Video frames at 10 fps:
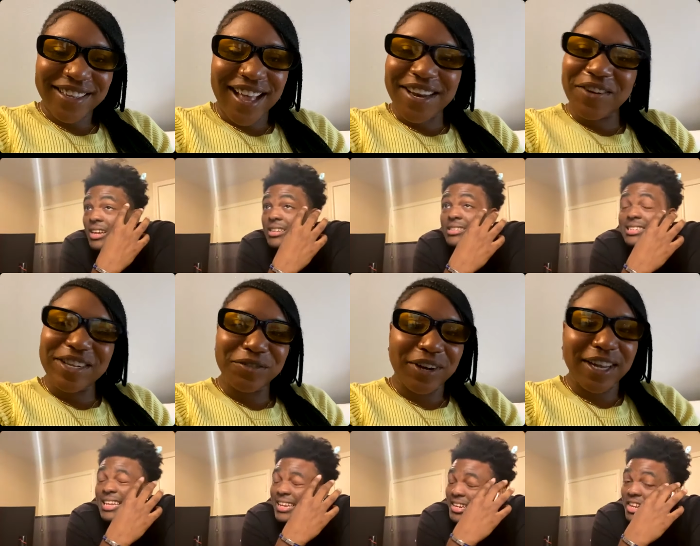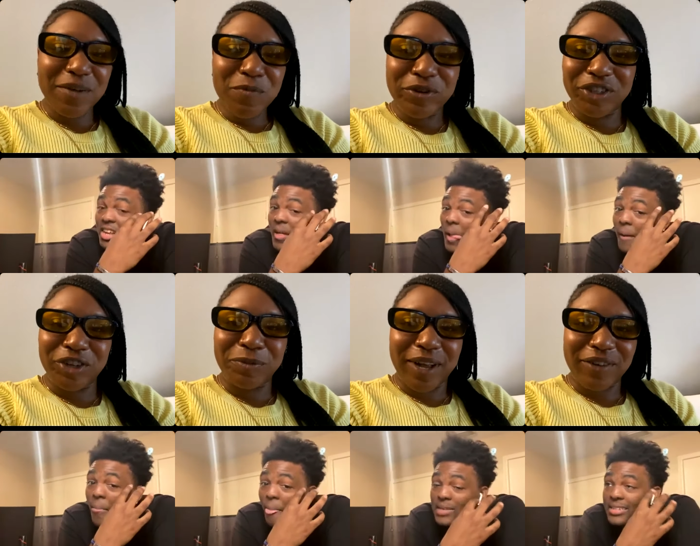Speaker 1: I know that's right. Come on,
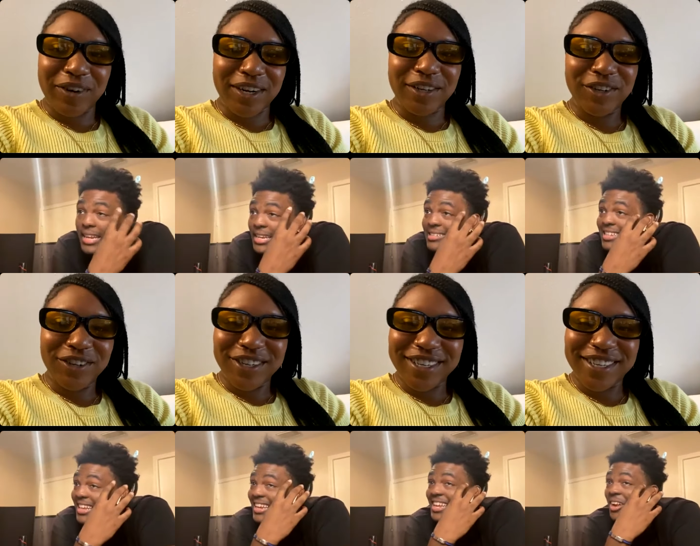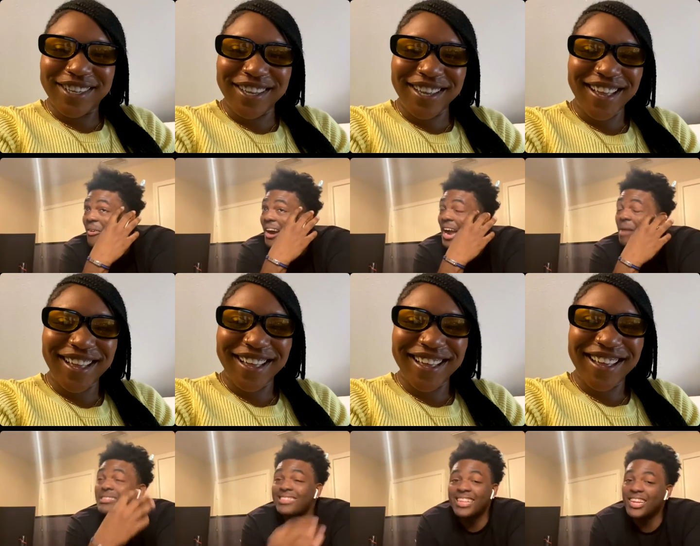church background.
Speaker 2: In choir,
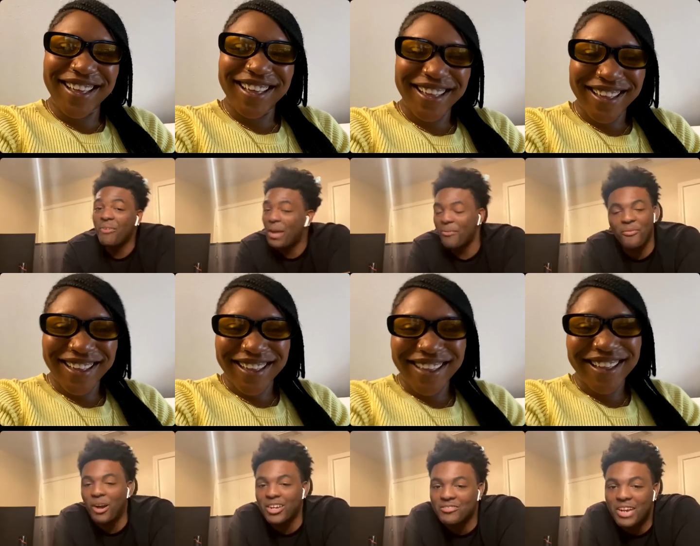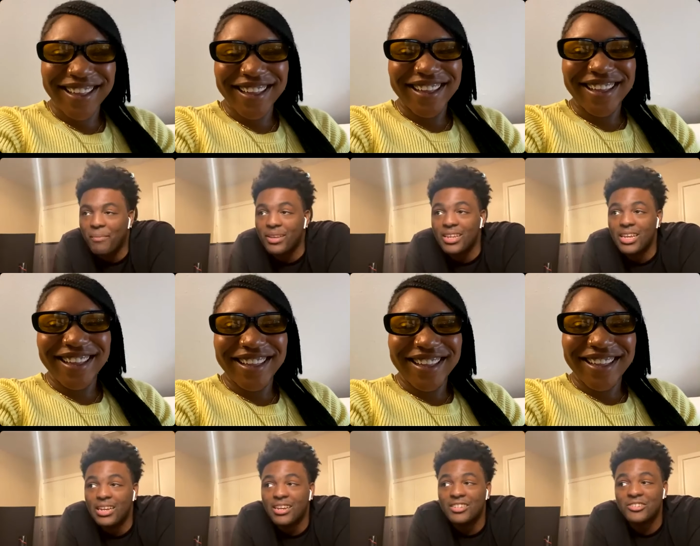way before rapping,
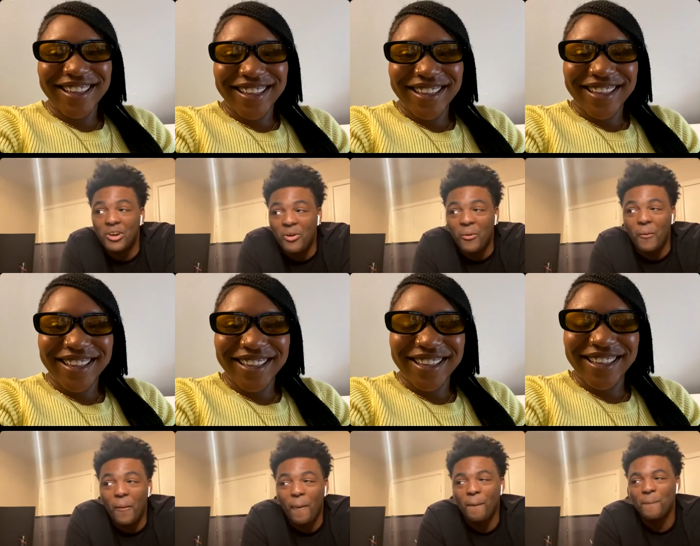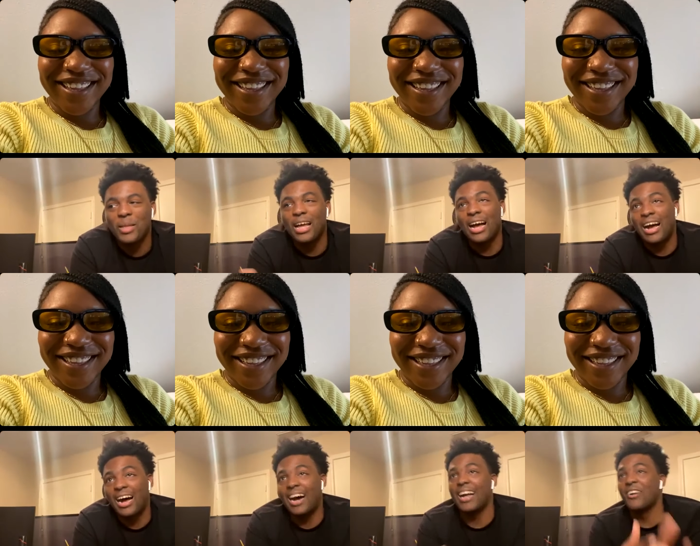so
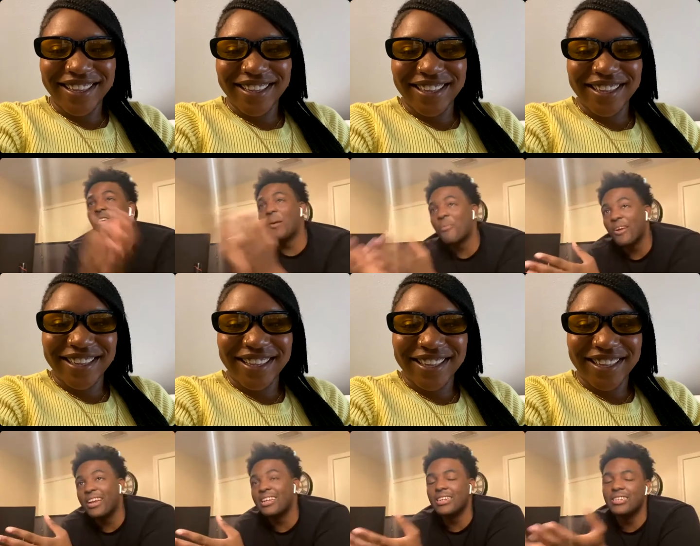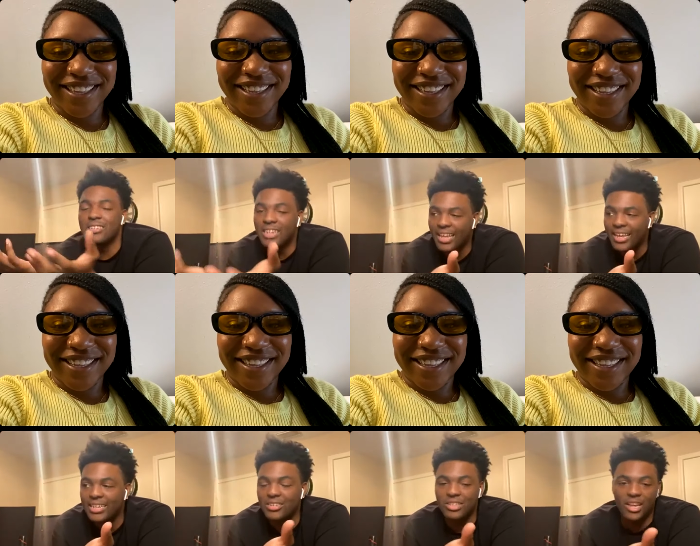I incorporated in
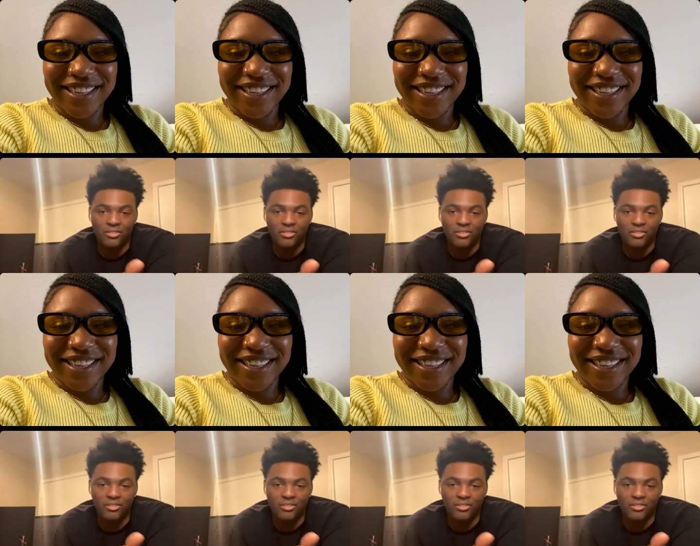today's like